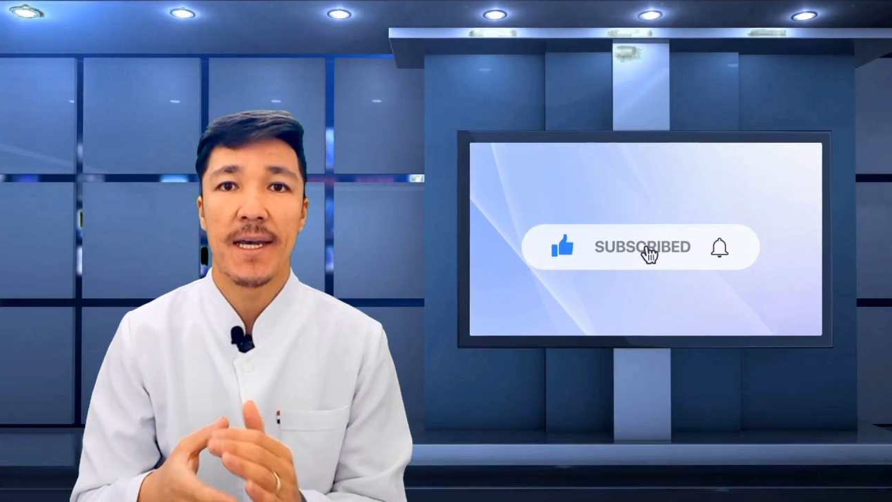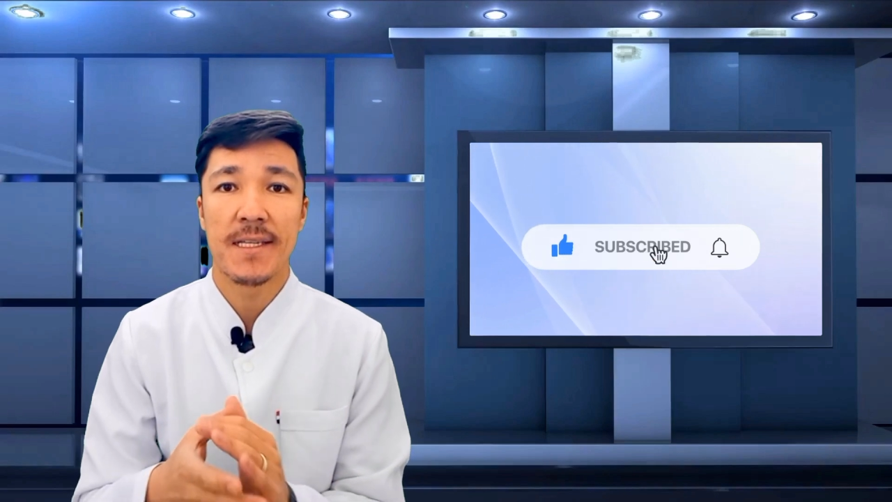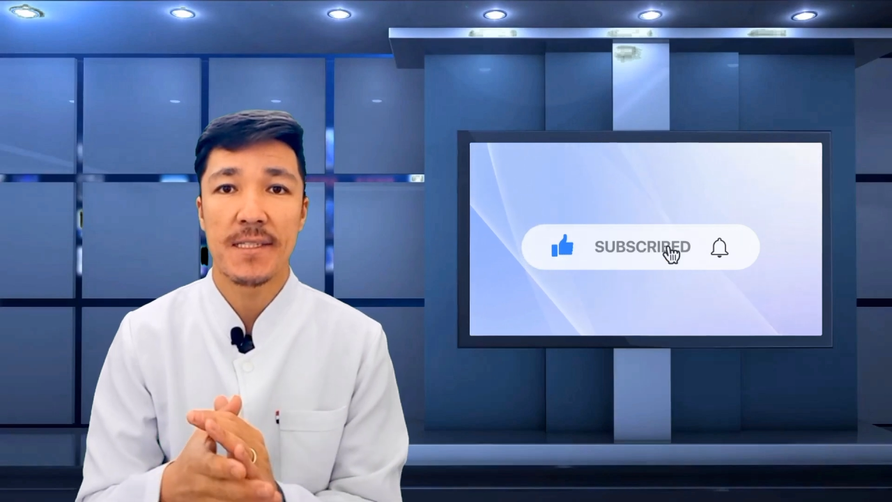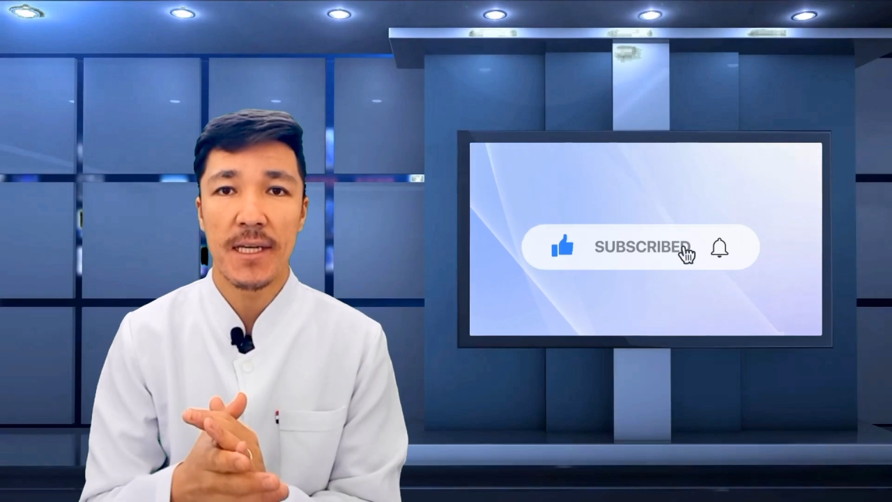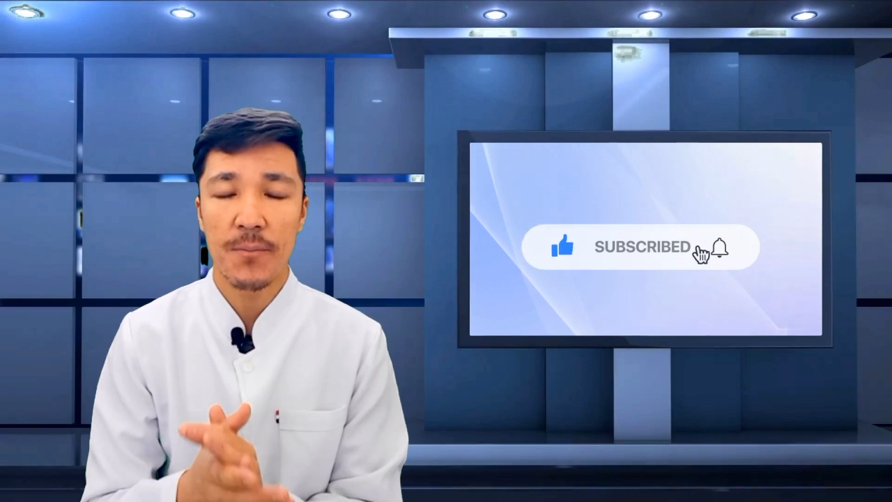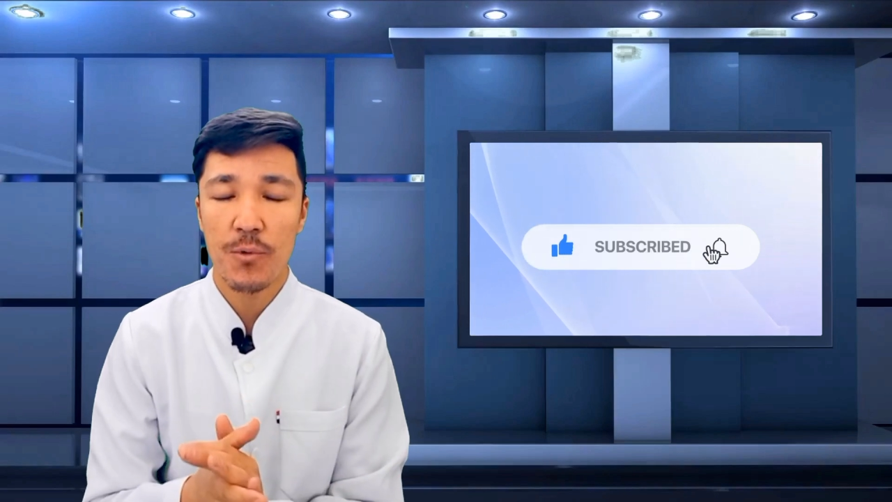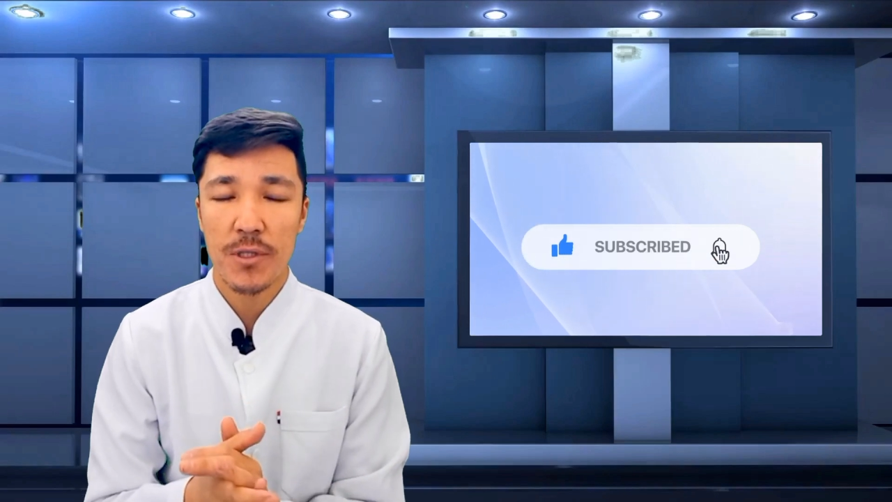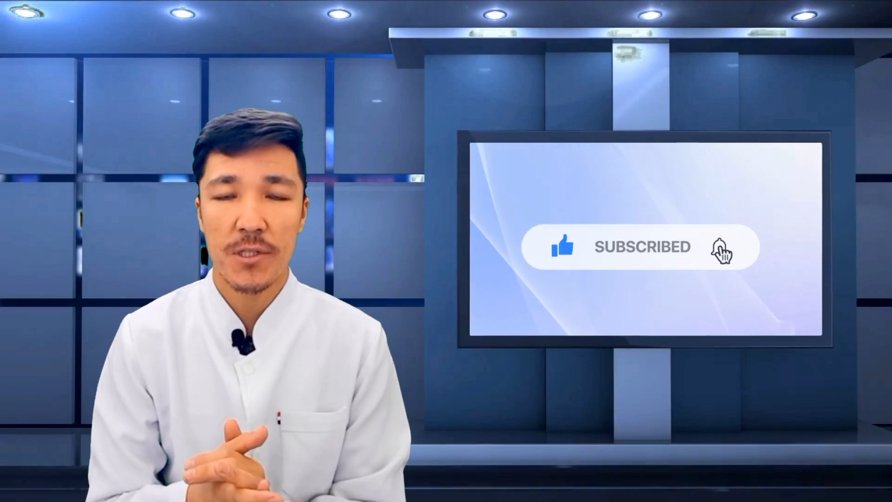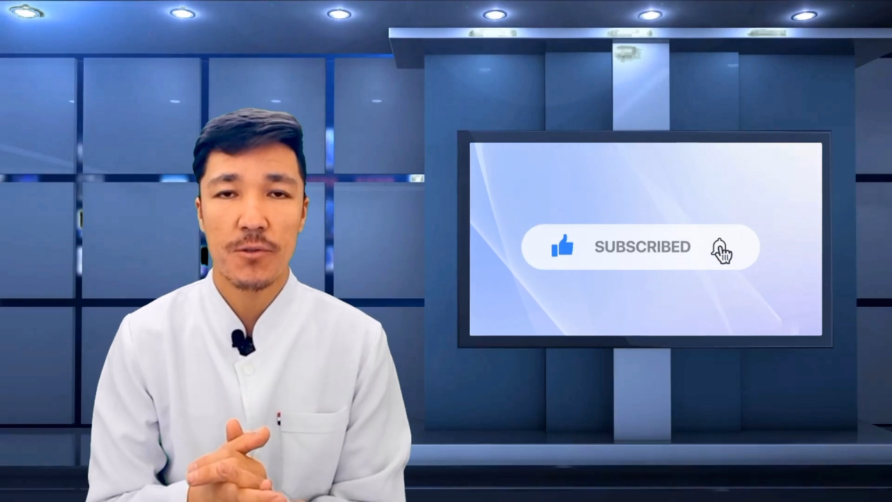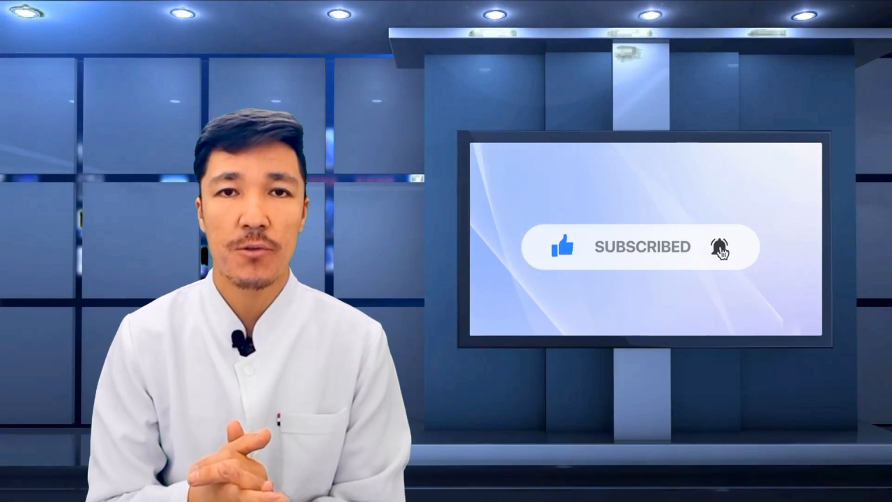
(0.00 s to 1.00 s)
it's
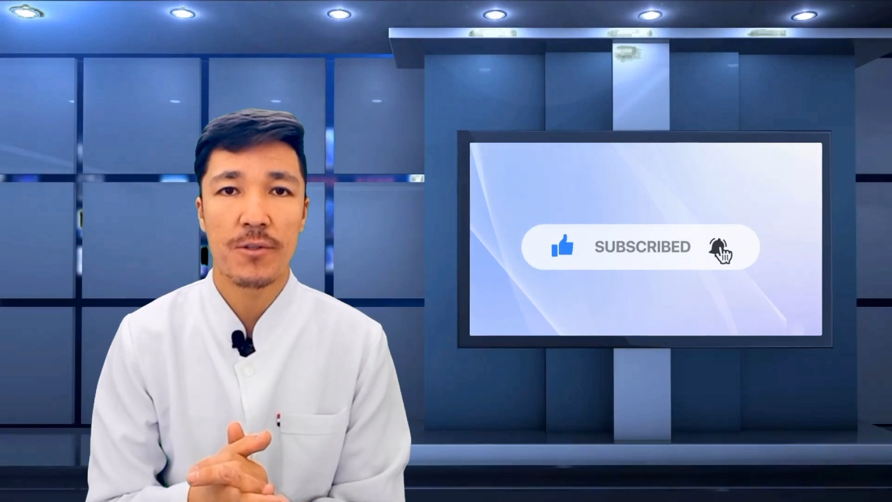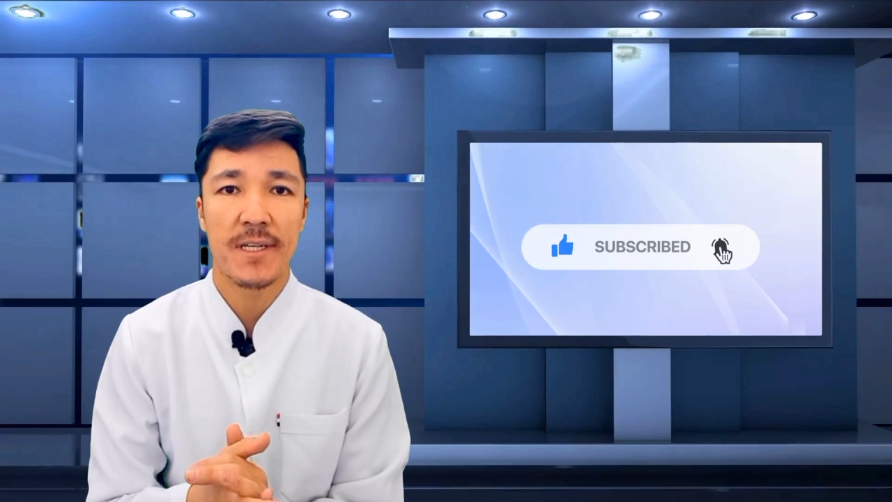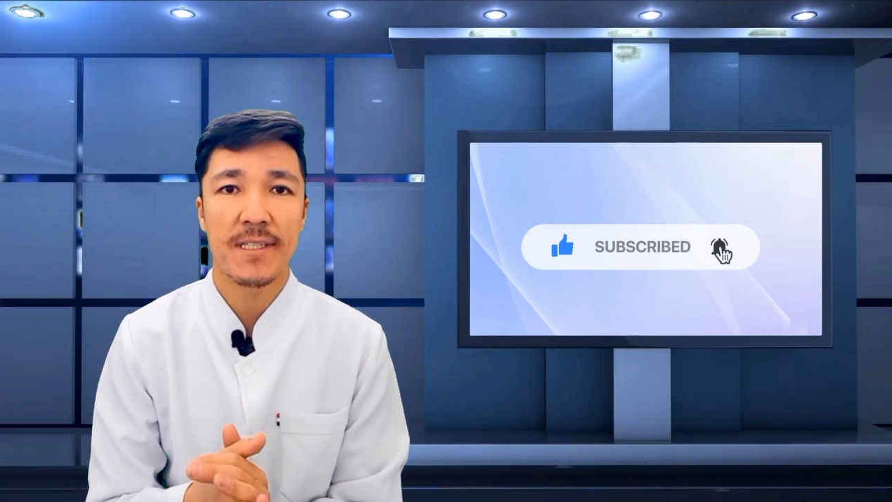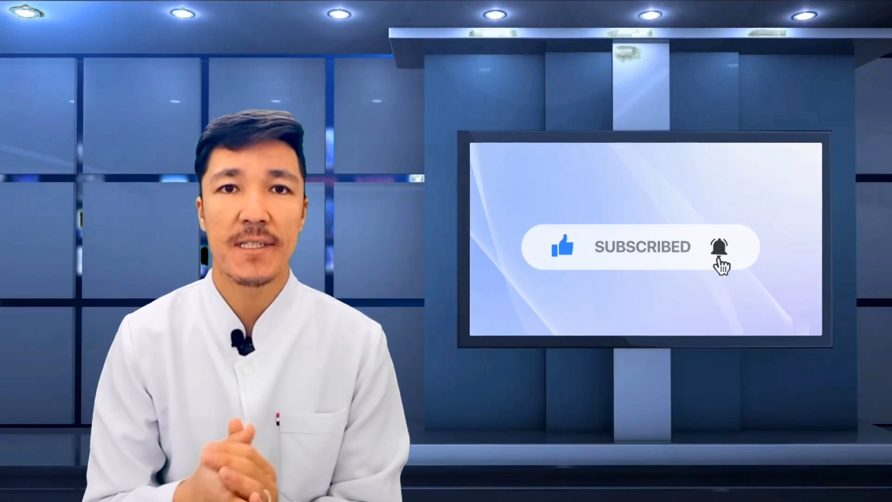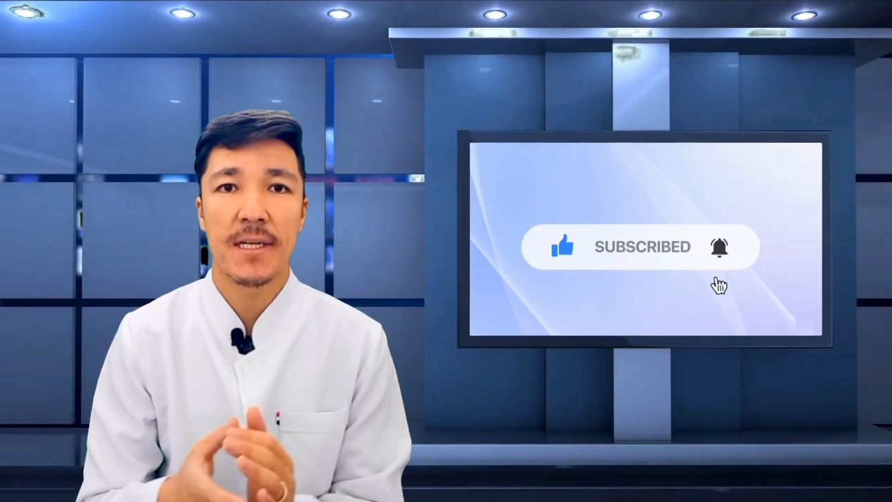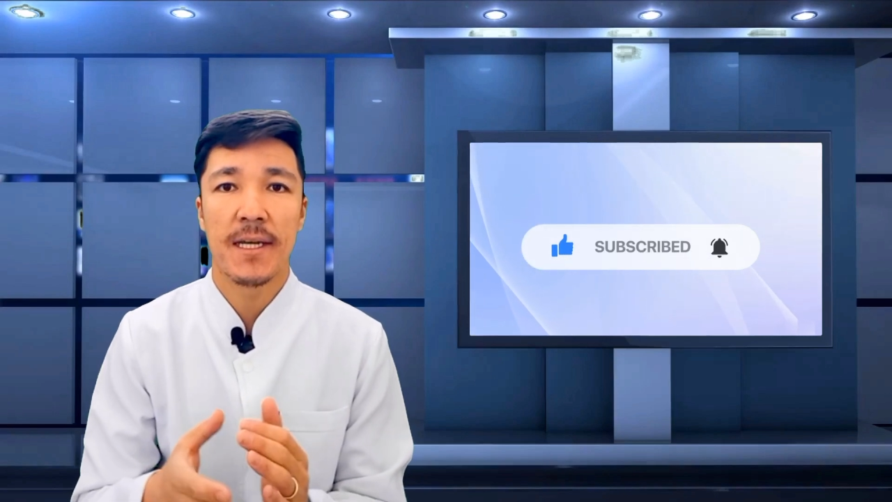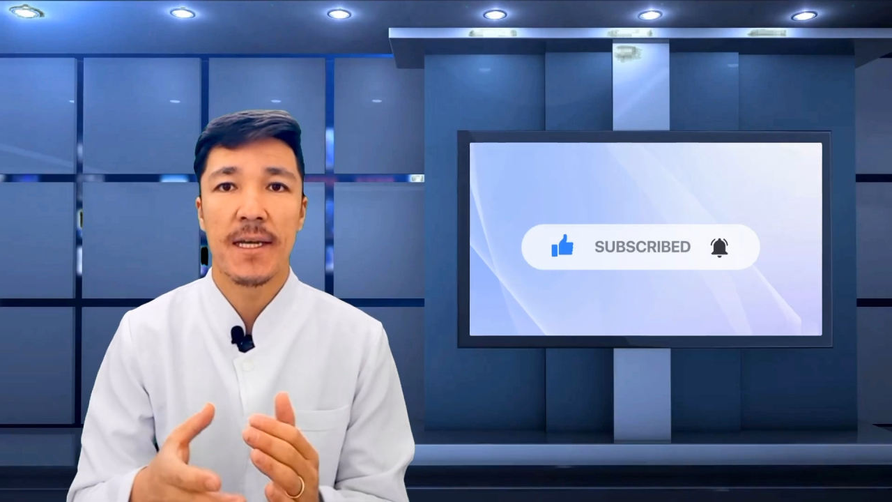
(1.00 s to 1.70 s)
important to know that